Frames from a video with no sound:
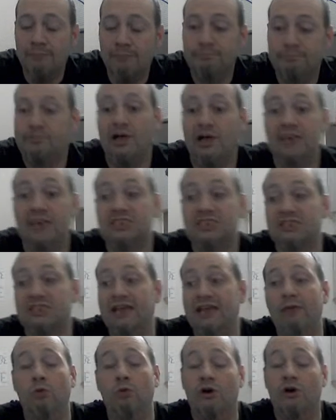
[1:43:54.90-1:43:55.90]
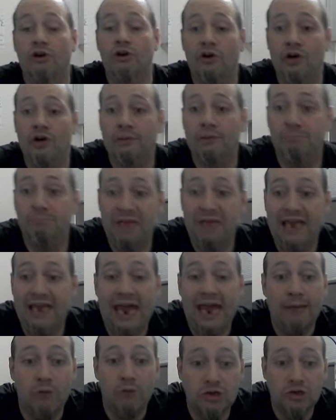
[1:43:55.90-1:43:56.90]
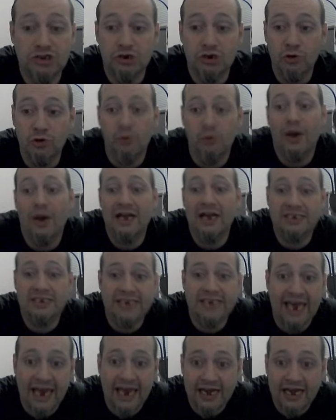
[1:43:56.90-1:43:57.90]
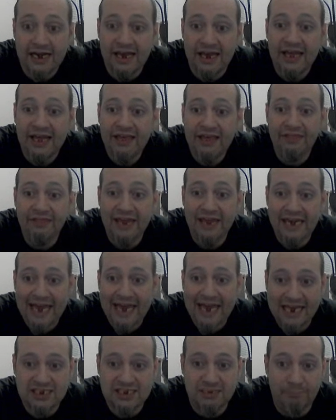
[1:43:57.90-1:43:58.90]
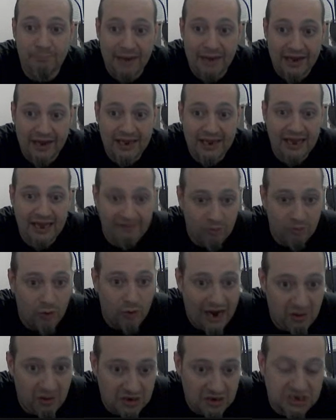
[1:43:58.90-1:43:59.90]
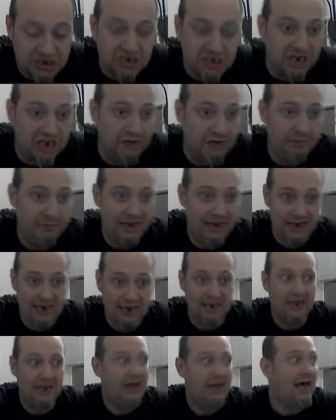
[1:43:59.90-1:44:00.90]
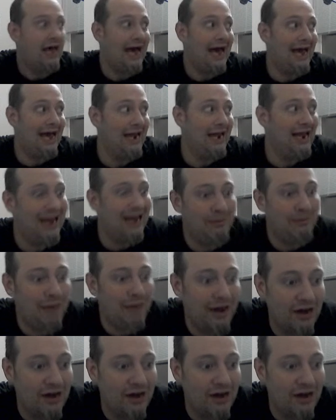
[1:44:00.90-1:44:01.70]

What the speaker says: Plus, they will be able to attend the next big giveaway, which is going to be, I'm not